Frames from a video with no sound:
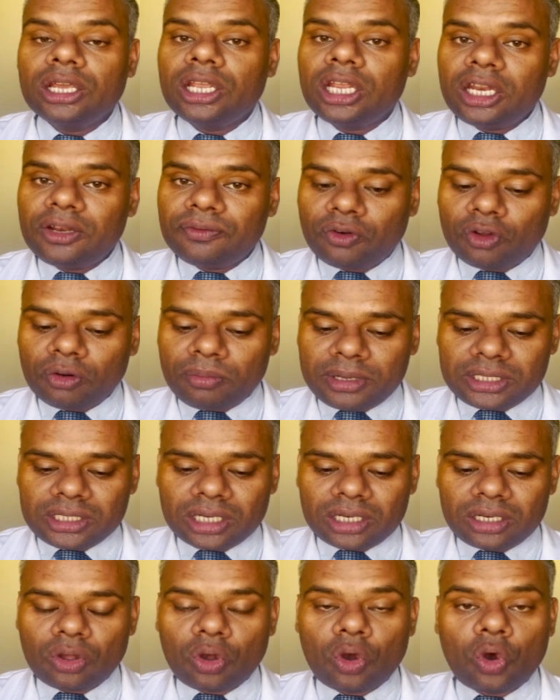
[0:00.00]

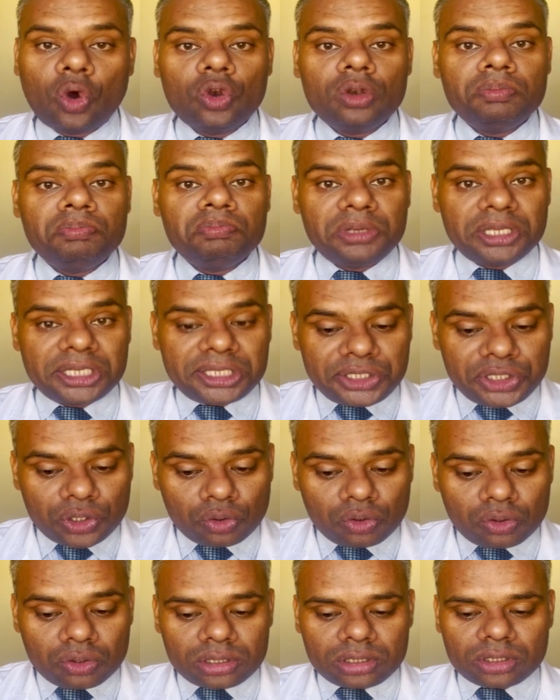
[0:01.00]
information on
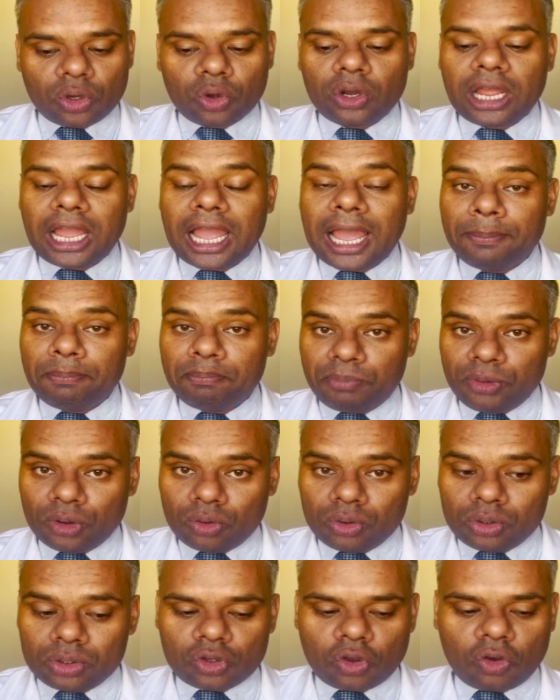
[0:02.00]
misuse or
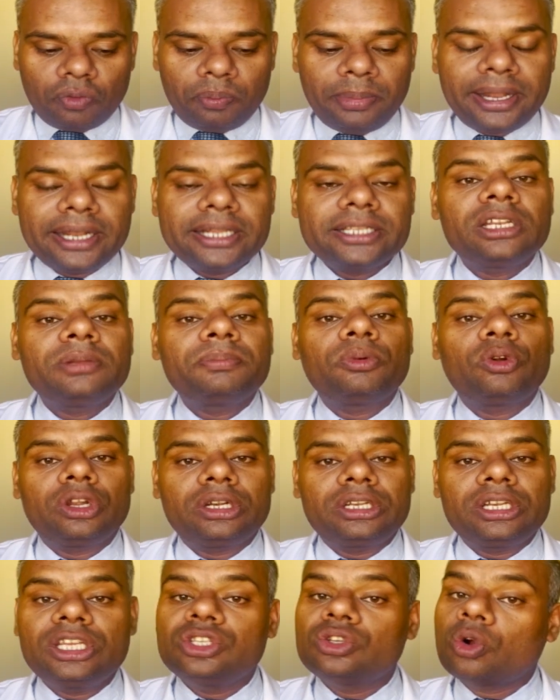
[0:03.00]
abuse of medicinal
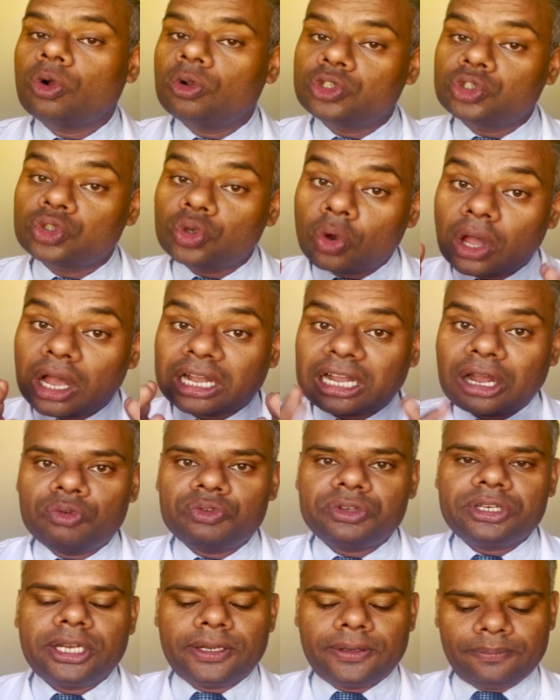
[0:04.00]
product is also
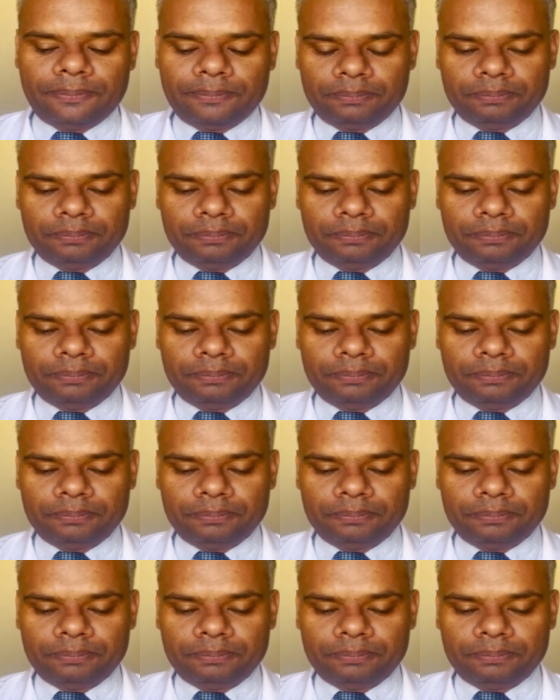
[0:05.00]
accounted.